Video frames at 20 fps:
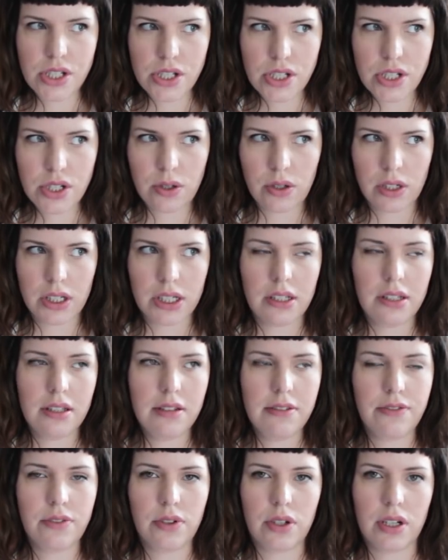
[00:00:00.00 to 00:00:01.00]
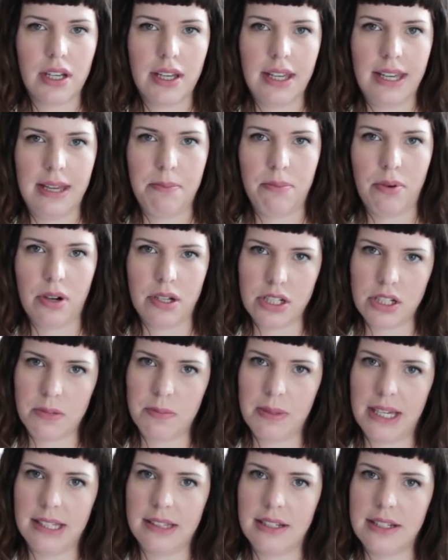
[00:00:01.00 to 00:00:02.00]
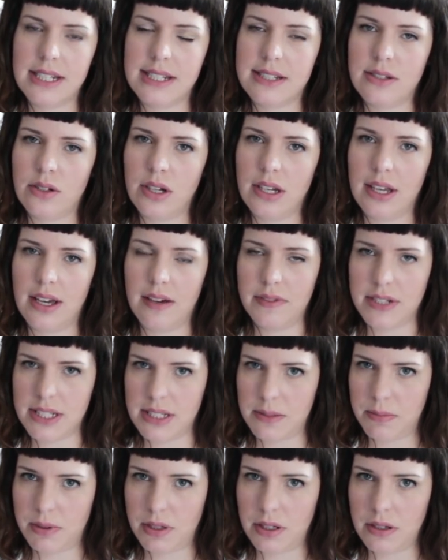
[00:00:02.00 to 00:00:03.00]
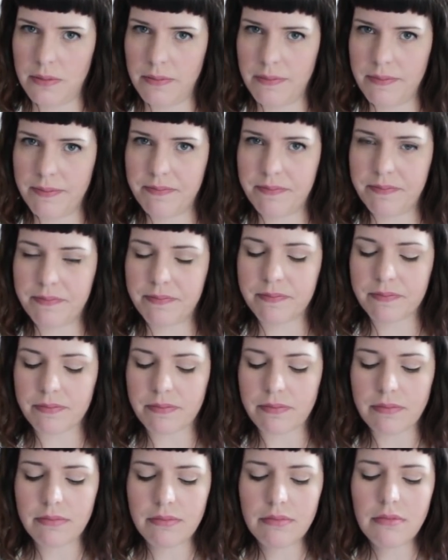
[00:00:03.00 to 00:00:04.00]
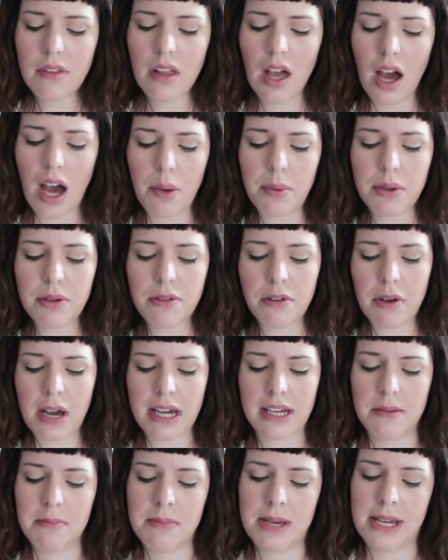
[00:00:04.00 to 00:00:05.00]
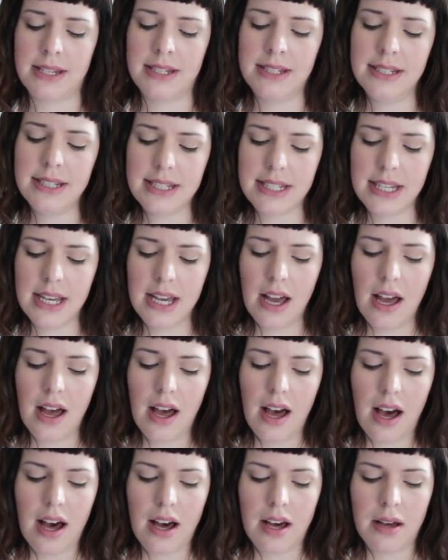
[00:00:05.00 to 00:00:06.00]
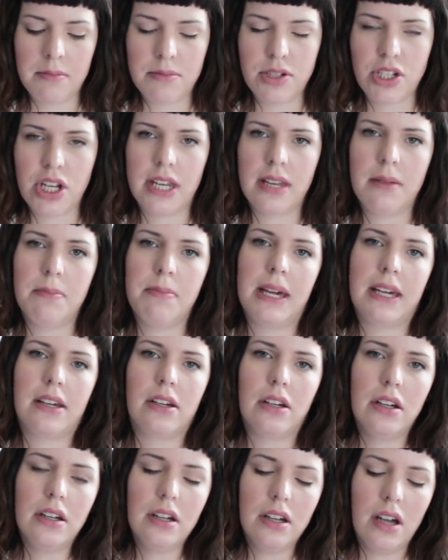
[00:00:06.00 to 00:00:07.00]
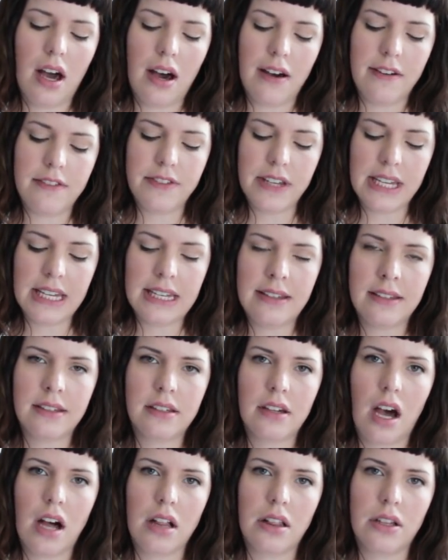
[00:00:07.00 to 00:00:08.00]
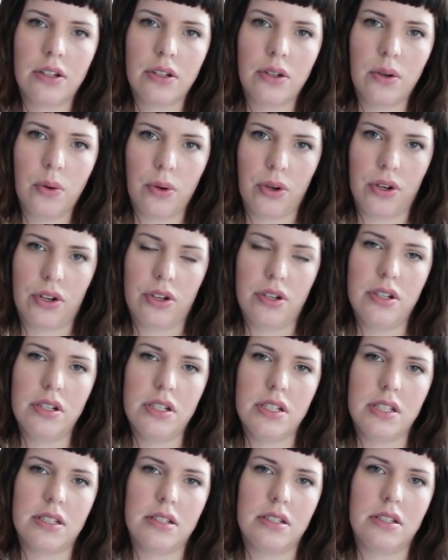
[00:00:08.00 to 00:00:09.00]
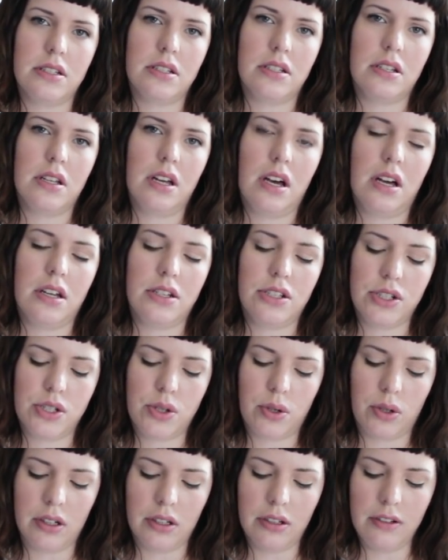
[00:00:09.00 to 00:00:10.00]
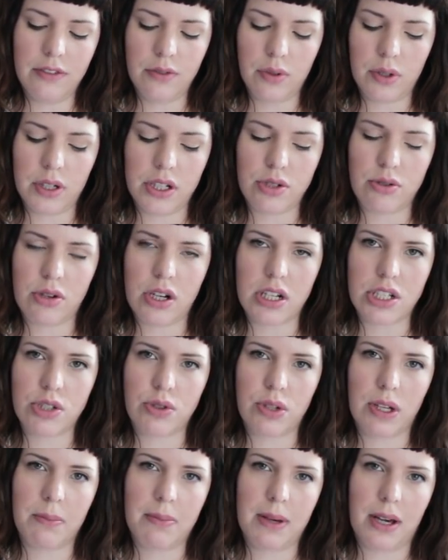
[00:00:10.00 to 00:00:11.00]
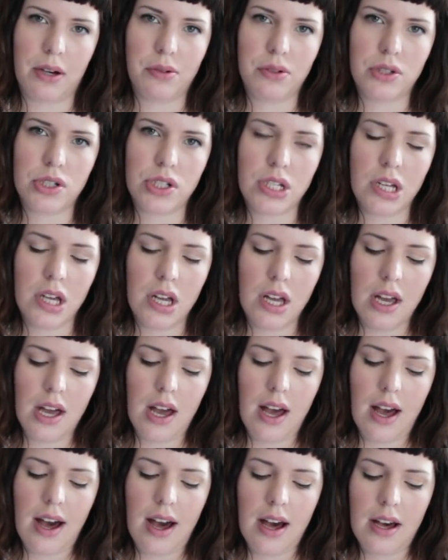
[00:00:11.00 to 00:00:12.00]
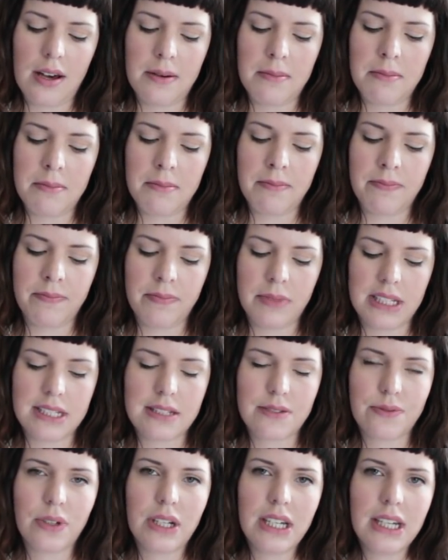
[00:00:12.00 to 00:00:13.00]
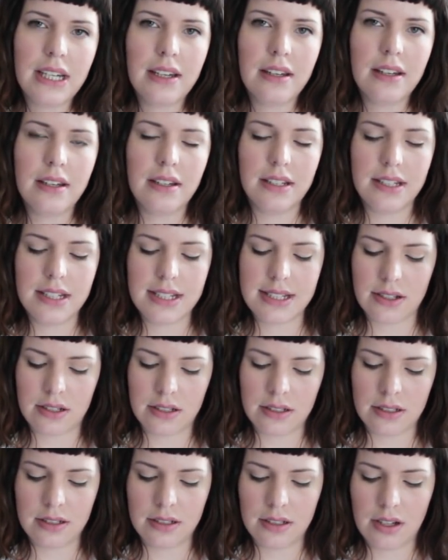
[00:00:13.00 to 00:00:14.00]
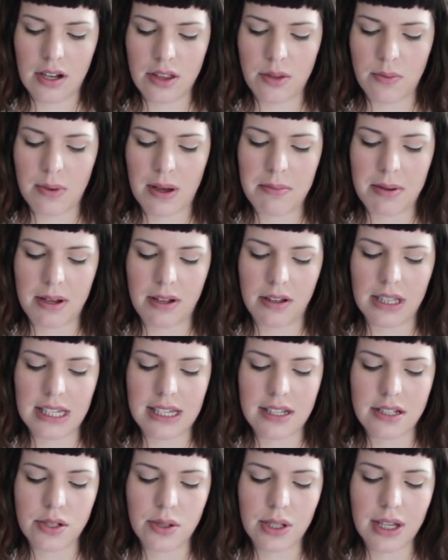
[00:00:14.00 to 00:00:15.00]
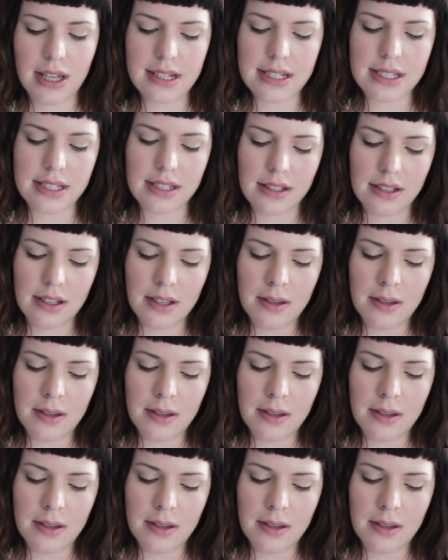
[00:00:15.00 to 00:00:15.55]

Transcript: tutorial for a project bag that does not have a zipper, I would recommend Jeni Baker of In Color Orders tutorial for a drawstring pouch. It's free. It's on the web. I'll link to it.